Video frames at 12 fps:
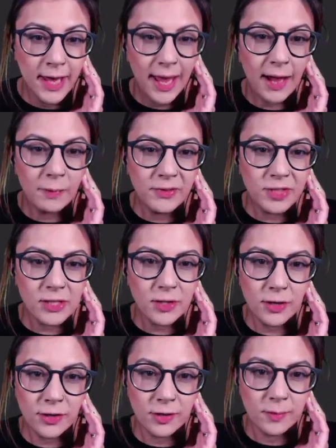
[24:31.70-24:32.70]
And we've just
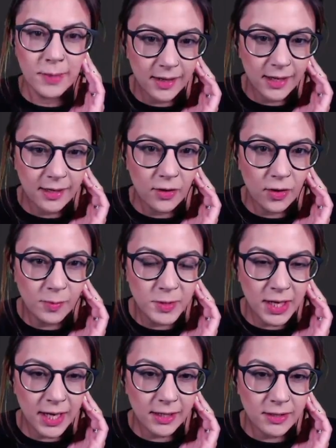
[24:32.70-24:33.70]
got them in an
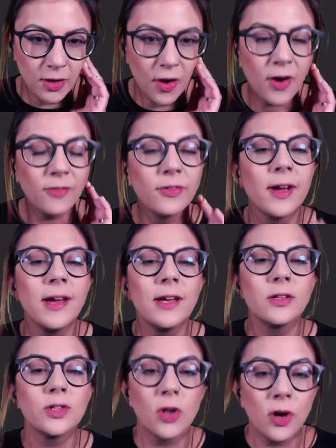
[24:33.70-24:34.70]
object of
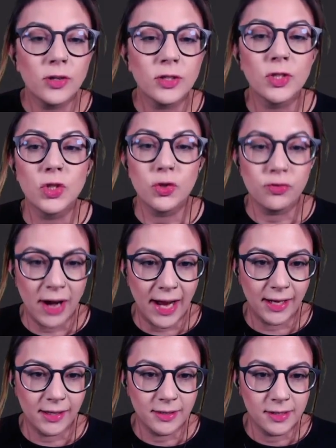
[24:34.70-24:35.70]

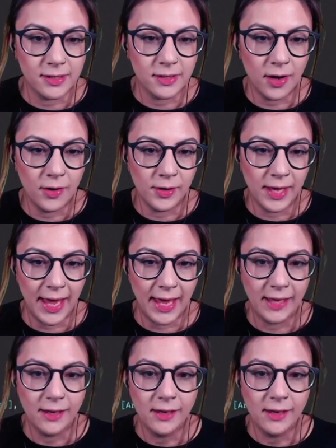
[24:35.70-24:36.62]
.tracks. Okay.